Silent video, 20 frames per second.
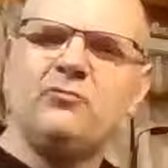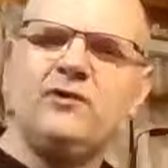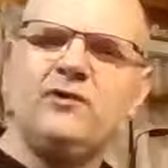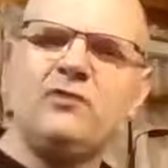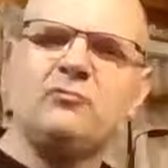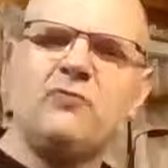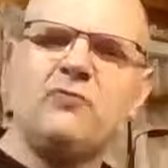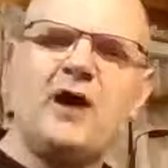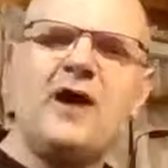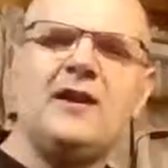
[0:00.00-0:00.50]
really
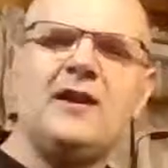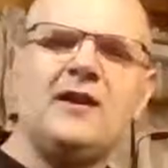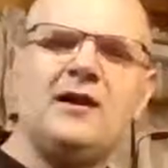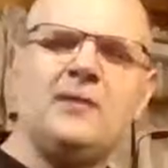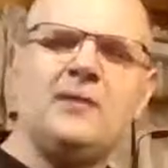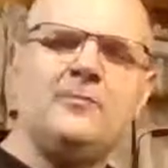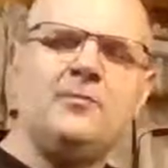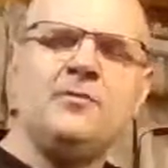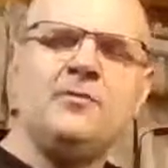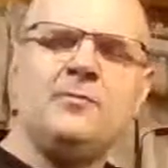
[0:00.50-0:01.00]
riding
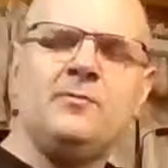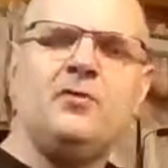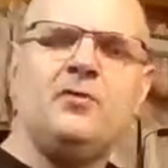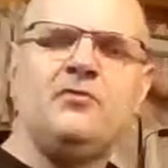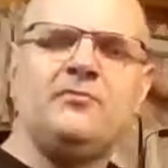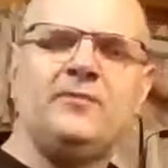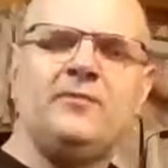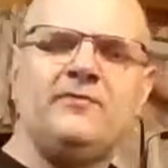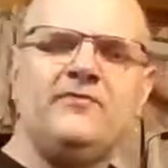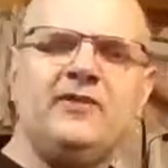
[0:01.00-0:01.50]
up on the balls
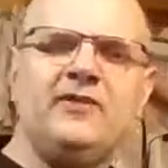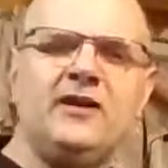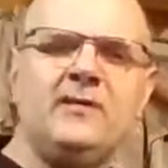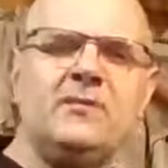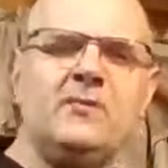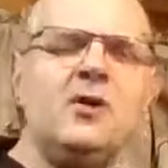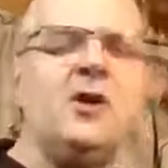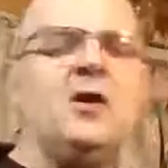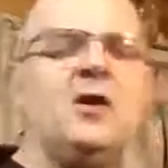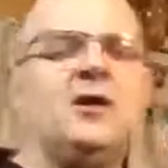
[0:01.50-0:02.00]
of my feet
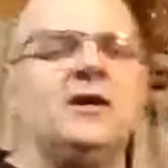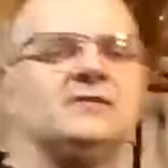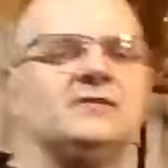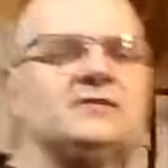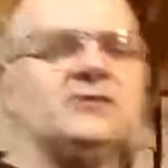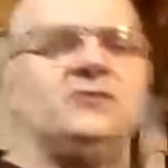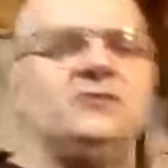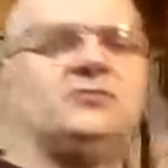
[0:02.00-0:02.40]
anymore because I